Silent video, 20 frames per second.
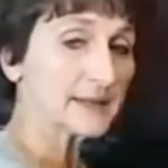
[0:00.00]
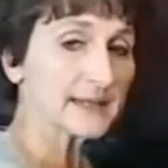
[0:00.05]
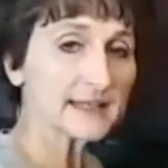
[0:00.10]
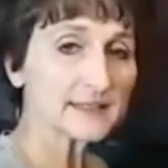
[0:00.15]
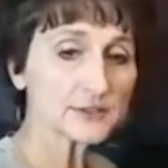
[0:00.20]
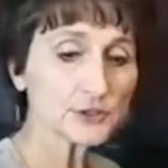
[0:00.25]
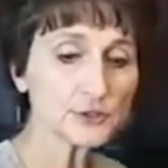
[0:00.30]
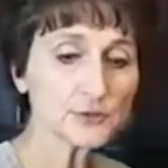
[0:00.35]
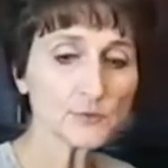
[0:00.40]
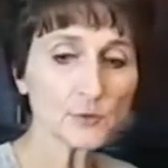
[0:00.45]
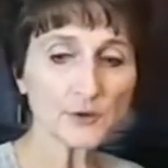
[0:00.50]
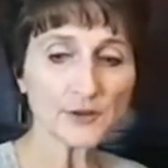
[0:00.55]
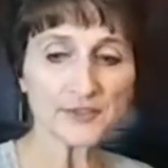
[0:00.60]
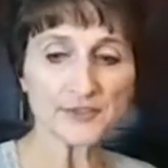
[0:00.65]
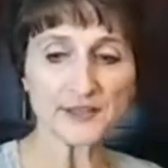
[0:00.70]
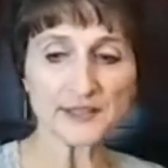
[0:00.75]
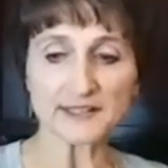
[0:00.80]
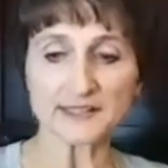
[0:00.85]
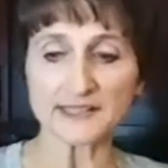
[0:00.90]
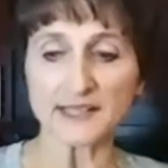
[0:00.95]
I got two more
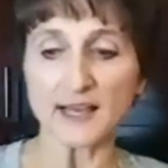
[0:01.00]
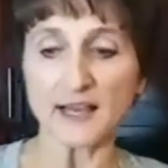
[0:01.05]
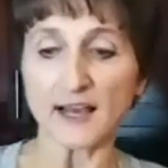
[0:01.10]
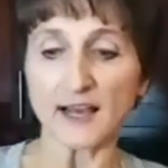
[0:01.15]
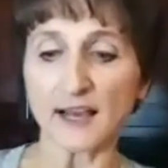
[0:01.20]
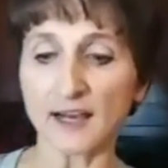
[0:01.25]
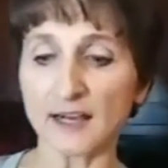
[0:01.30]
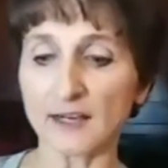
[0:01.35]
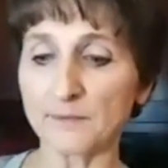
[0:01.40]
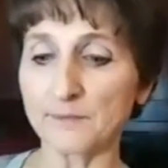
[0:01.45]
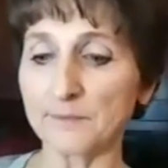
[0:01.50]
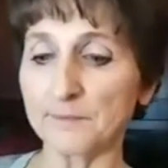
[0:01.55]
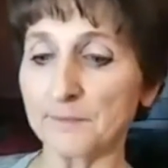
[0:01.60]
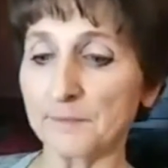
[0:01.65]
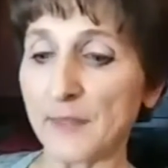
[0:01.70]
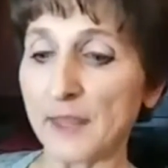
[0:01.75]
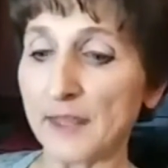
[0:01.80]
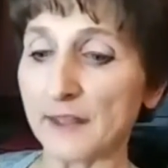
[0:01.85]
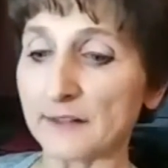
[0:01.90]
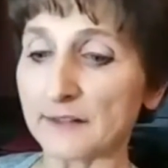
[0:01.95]
things.
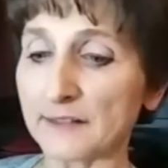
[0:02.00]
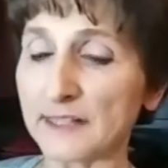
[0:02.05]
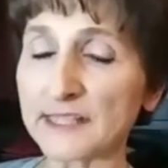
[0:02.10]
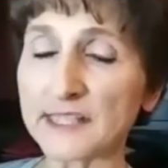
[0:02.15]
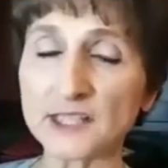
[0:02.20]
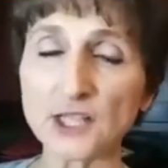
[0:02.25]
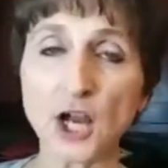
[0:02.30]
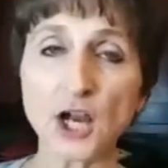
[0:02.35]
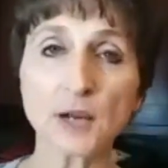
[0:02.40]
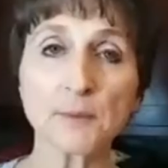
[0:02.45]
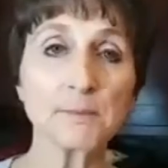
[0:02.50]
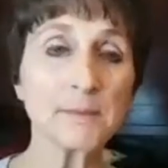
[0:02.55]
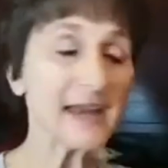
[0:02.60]
Let's talk